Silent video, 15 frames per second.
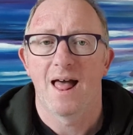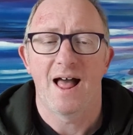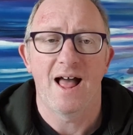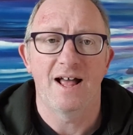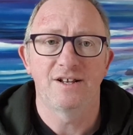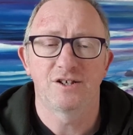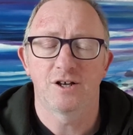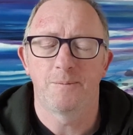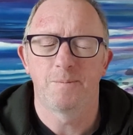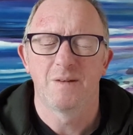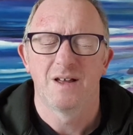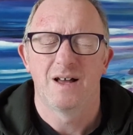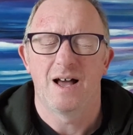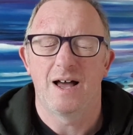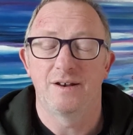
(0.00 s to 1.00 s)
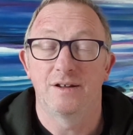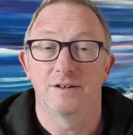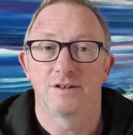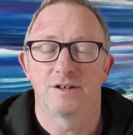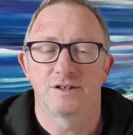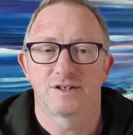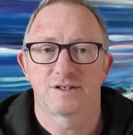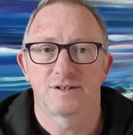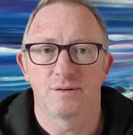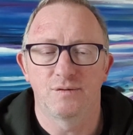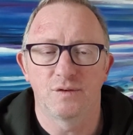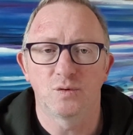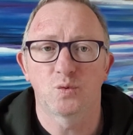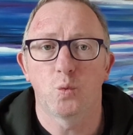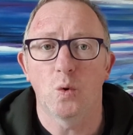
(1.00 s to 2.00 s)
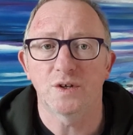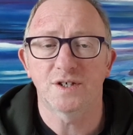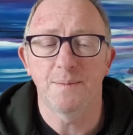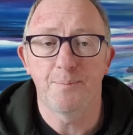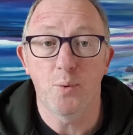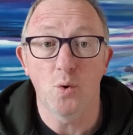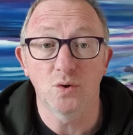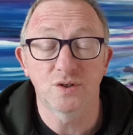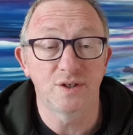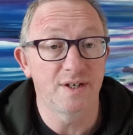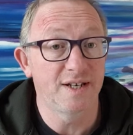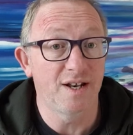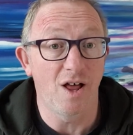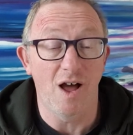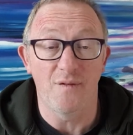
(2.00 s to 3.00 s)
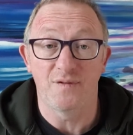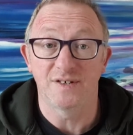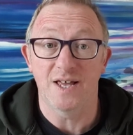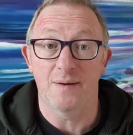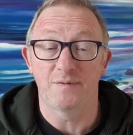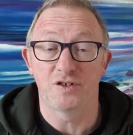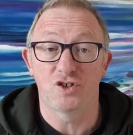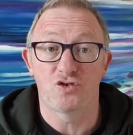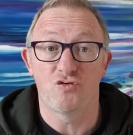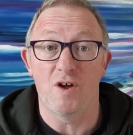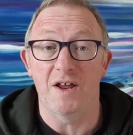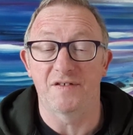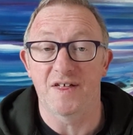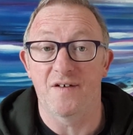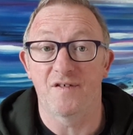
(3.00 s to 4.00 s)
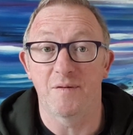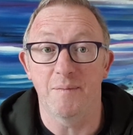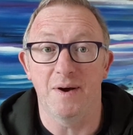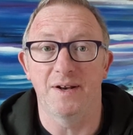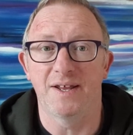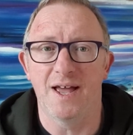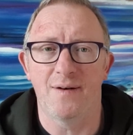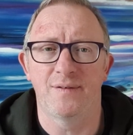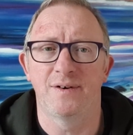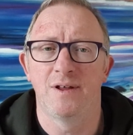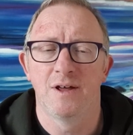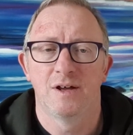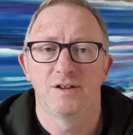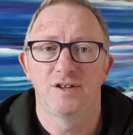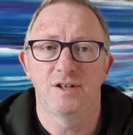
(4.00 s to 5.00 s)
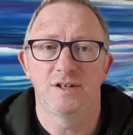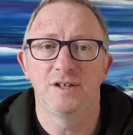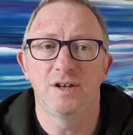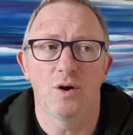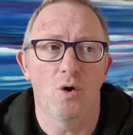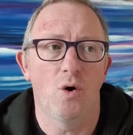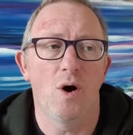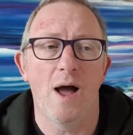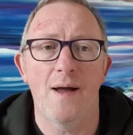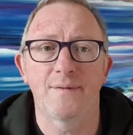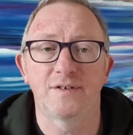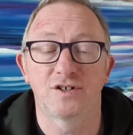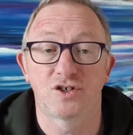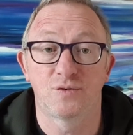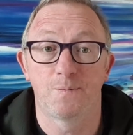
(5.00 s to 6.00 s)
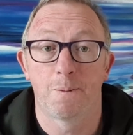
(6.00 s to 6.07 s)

and um, and that's, that's what's important in life is having strength, having money, having you know having